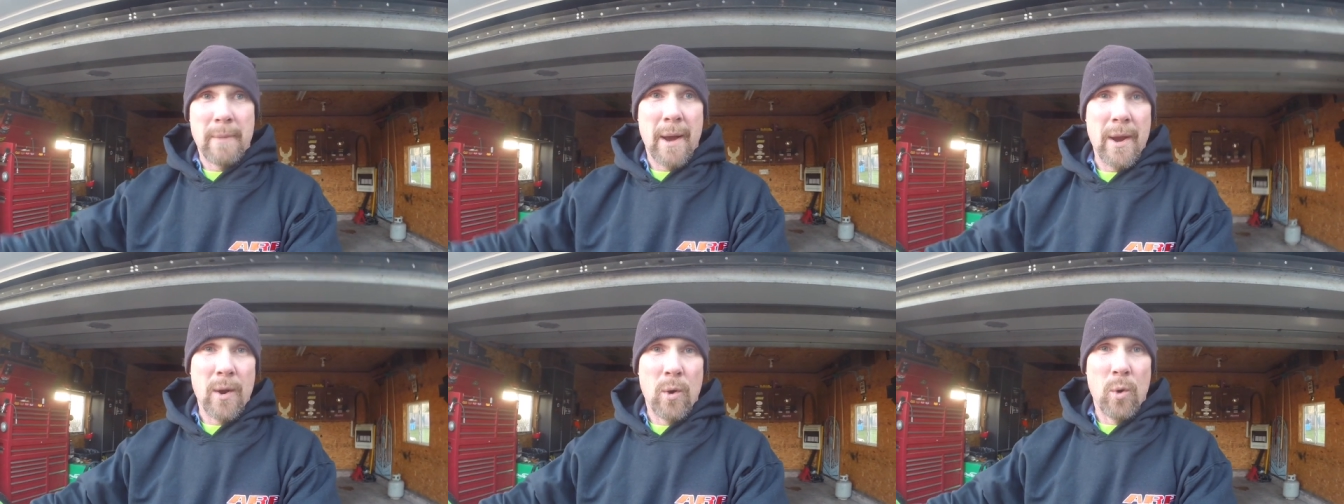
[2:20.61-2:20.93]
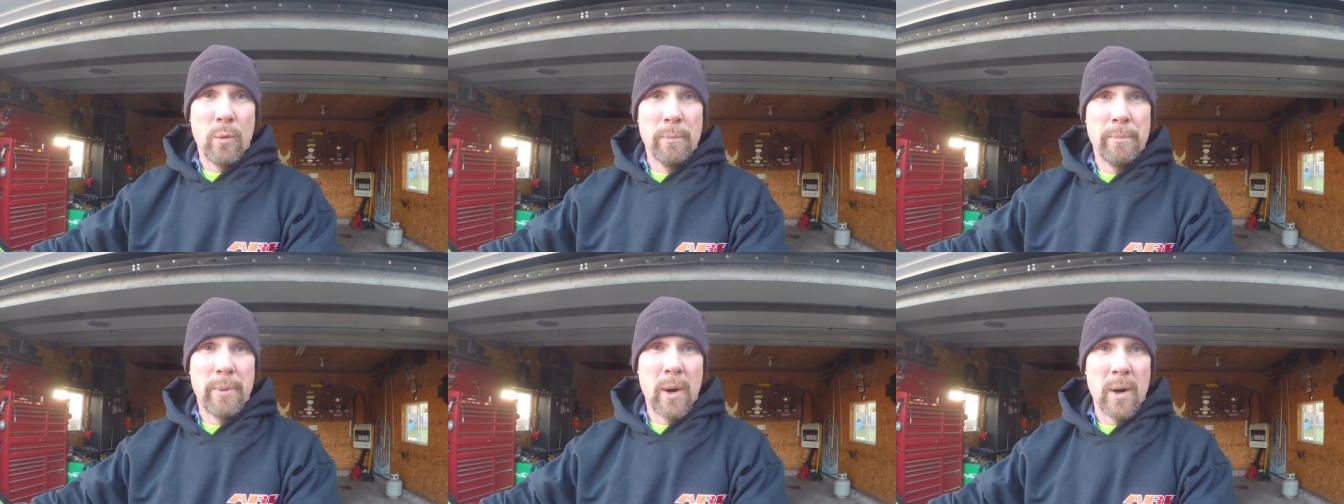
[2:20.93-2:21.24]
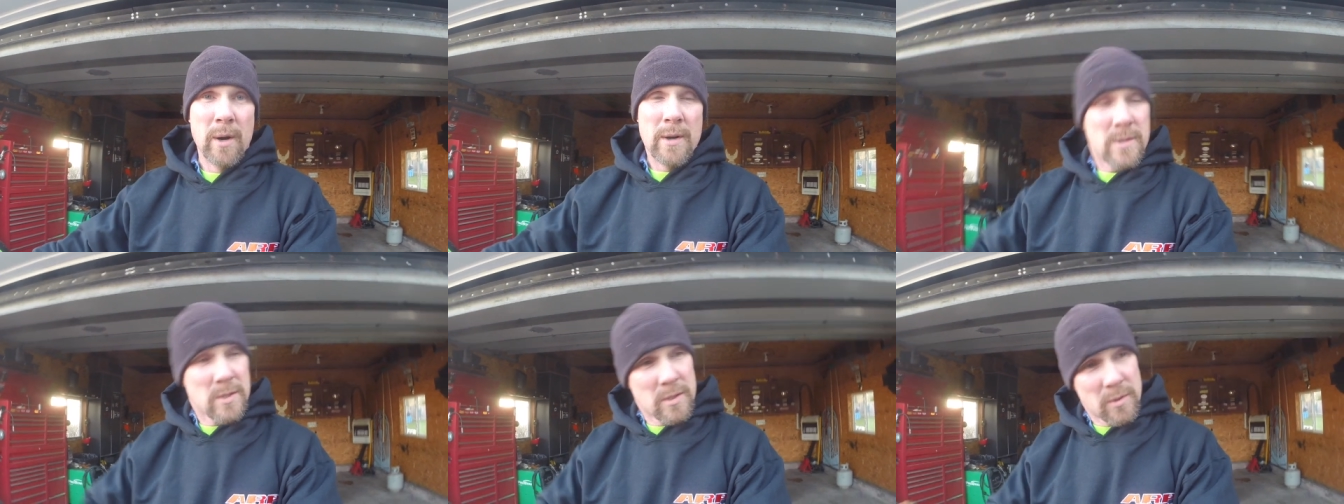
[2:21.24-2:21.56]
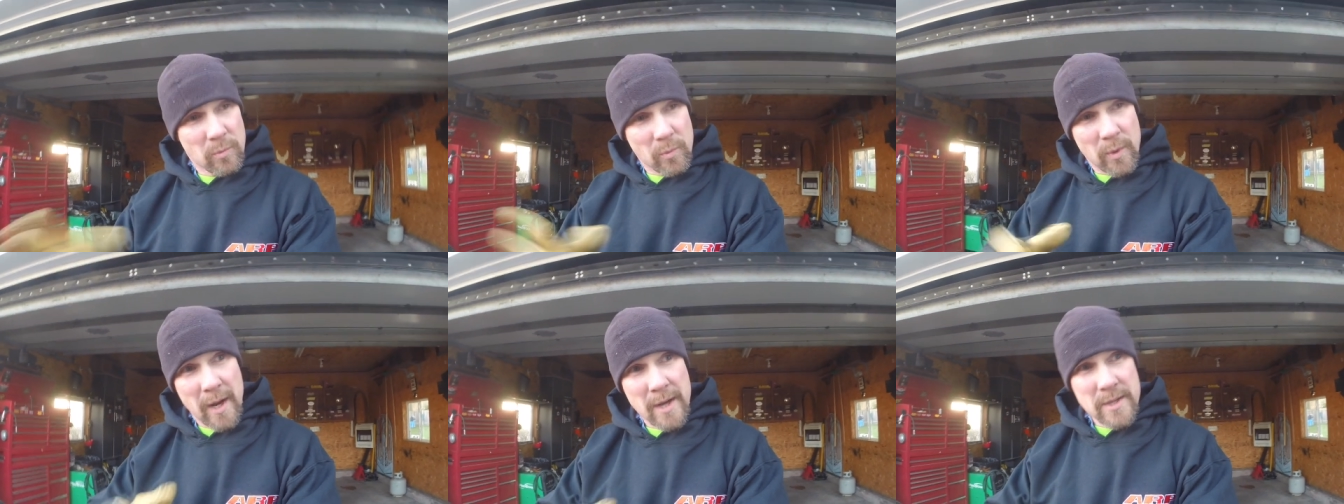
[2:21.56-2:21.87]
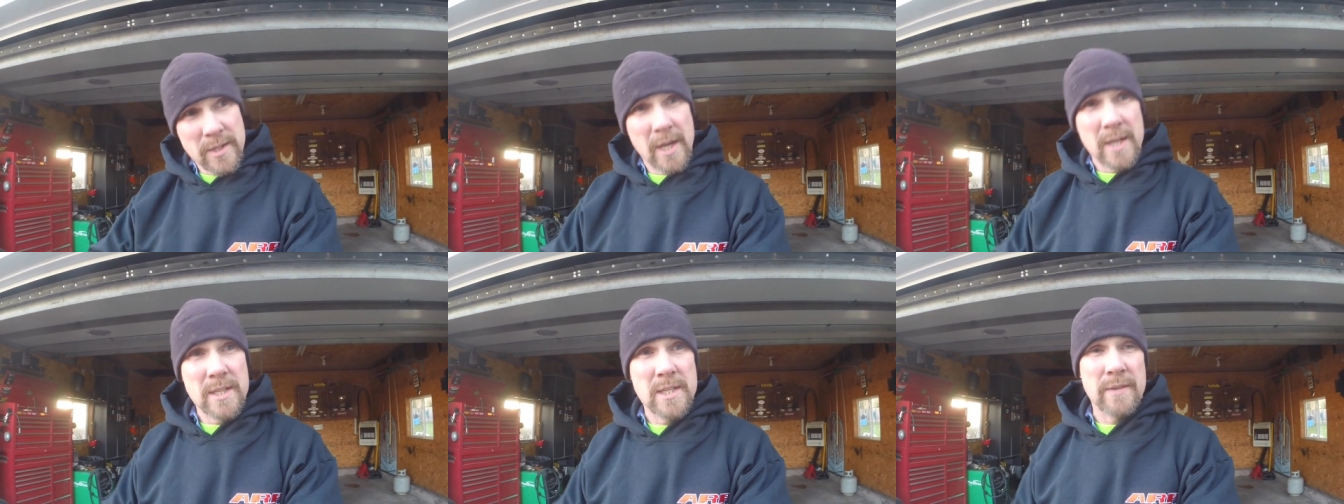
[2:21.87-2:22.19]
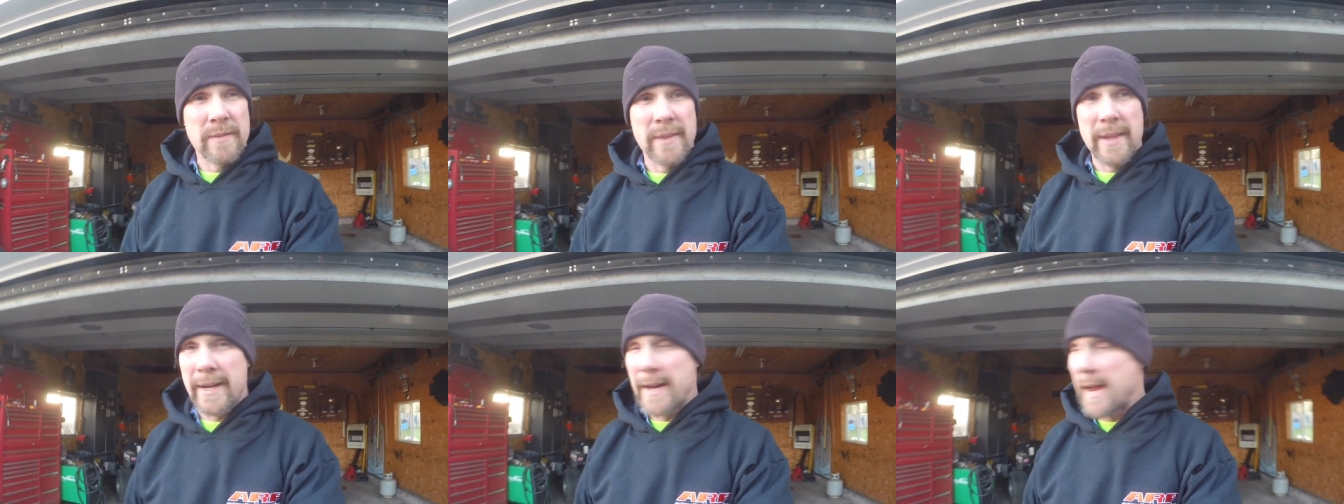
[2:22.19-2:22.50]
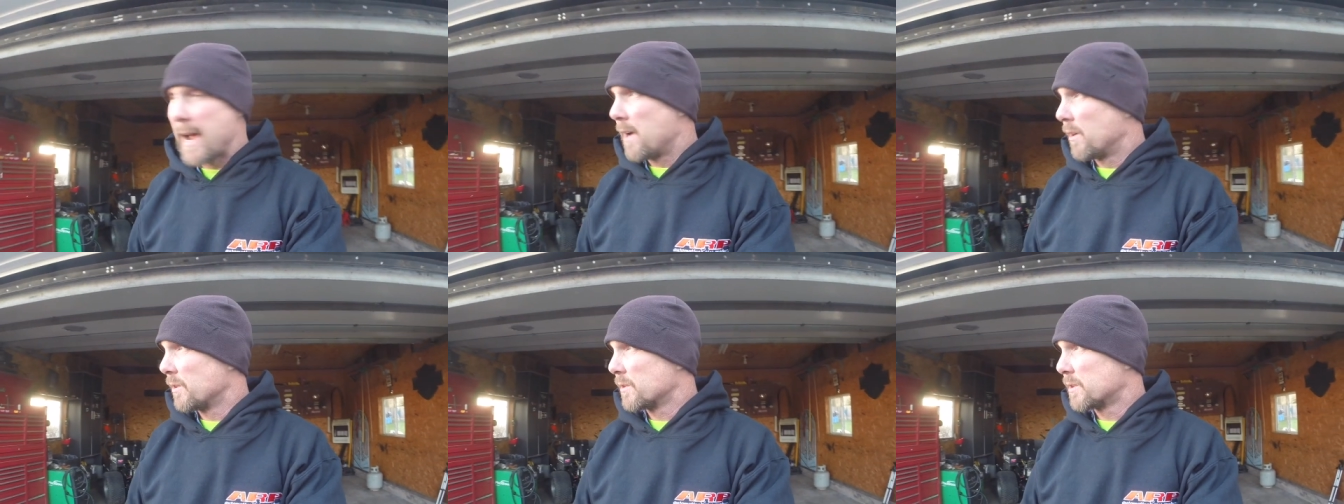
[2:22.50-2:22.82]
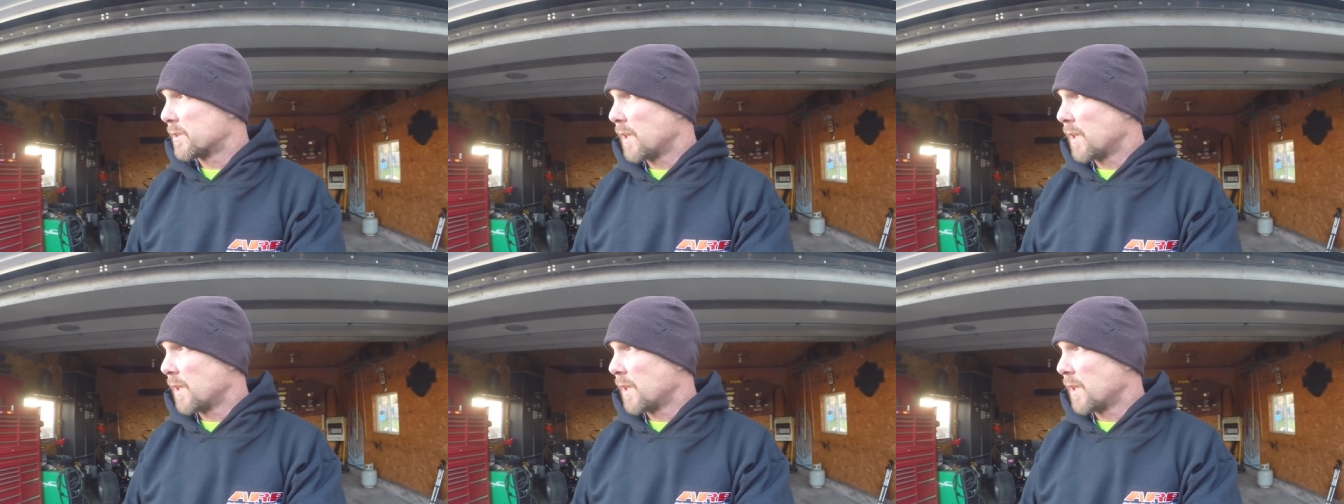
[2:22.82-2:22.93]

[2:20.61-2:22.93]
my old parts when I change everything out.